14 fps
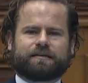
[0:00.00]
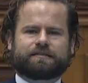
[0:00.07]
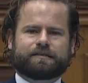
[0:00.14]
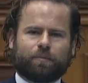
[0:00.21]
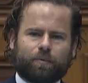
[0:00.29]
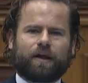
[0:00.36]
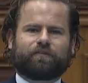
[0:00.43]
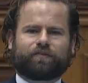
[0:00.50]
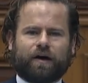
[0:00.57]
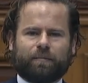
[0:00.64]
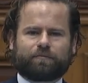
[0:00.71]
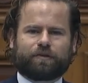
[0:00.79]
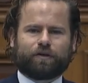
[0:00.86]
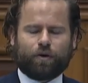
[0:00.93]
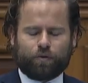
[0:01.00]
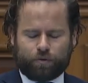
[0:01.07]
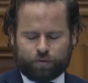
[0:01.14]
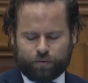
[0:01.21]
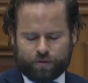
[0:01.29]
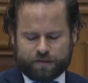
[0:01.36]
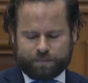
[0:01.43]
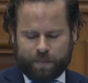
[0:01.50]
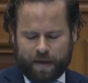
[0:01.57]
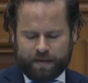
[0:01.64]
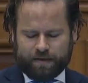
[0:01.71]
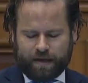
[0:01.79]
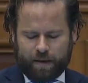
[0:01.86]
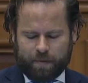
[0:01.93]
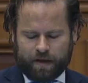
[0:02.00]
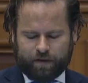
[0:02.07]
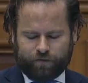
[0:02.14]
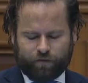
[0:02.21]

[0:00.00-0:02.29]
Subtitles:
someone I've come to know through this pandemic,